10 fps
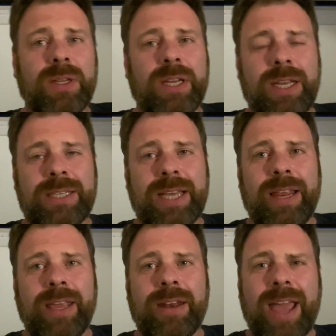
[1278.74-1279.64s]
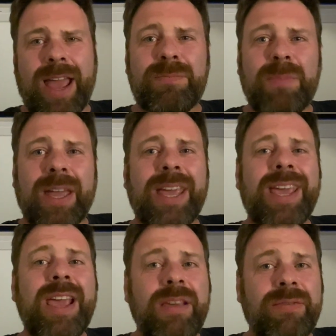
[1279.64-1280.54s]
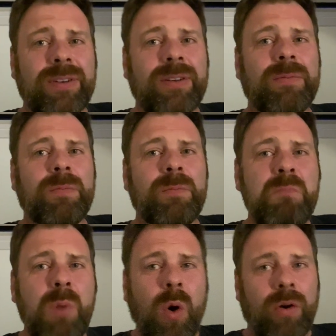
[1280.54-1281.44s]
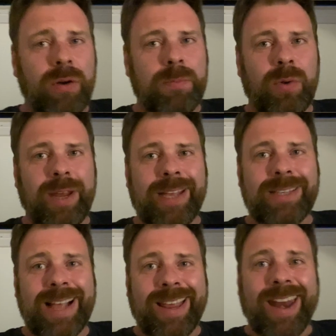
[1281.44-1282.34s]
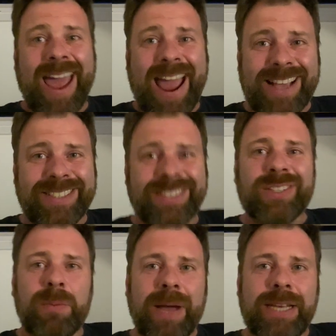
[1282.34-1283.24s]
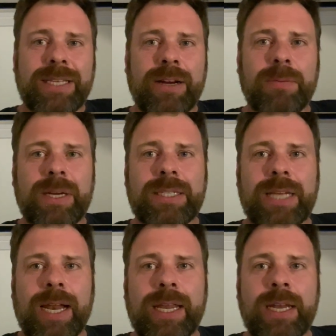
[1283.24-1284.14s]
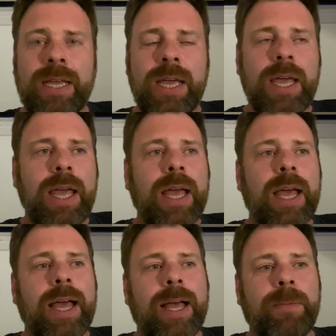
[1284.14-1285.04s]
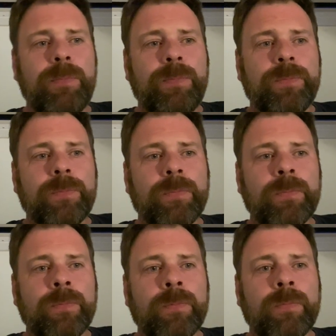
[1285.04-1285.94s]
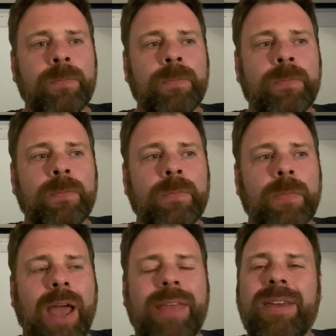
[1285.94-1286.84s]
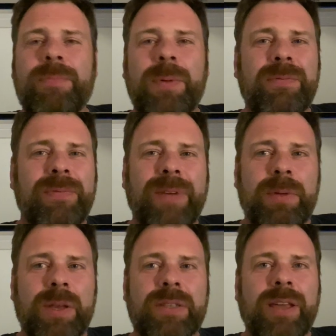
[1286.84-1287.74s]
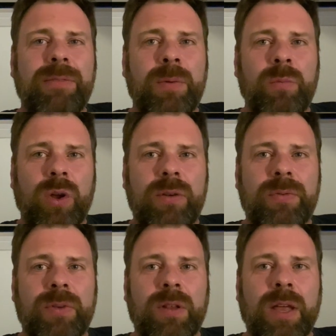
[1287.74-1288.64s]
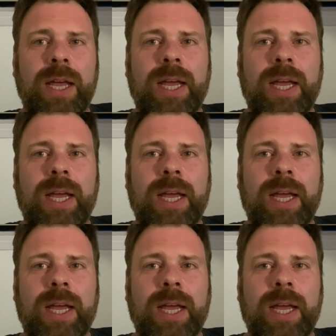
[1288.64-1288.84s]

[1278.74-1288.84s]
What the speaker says: Italian and my even more appalling Italian accent on my terrible Italian. And they've been fabulous. They've been wonderful.